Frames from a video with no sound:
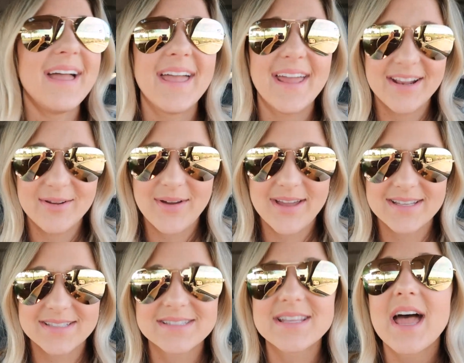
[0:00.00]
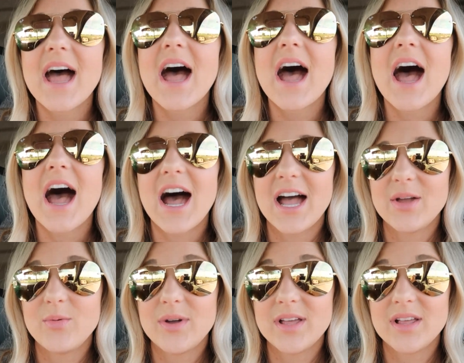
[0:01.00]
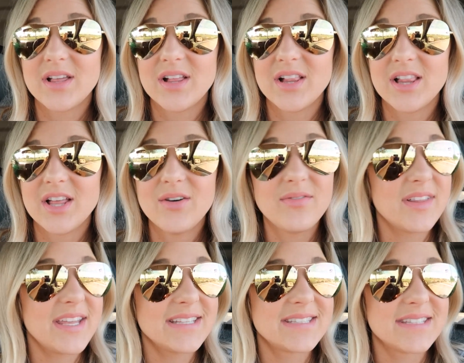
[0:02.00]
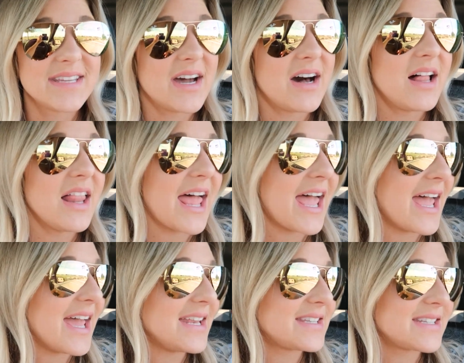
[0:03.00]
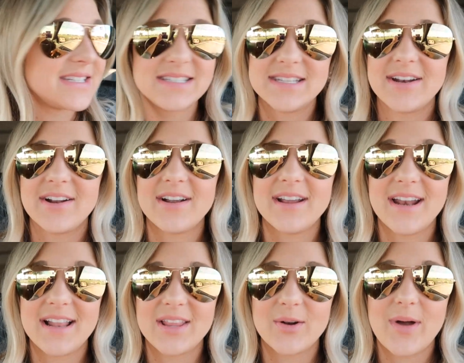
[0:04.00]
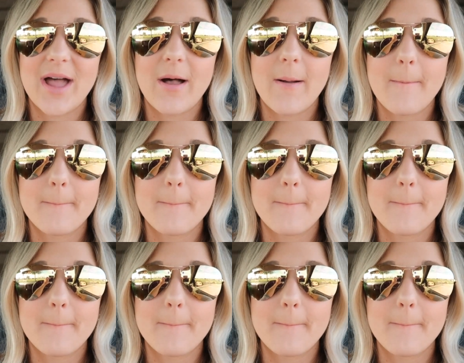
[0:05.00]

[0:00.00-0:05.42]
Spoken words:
Anyways, I will hopefully see y'all at dinner in a little while.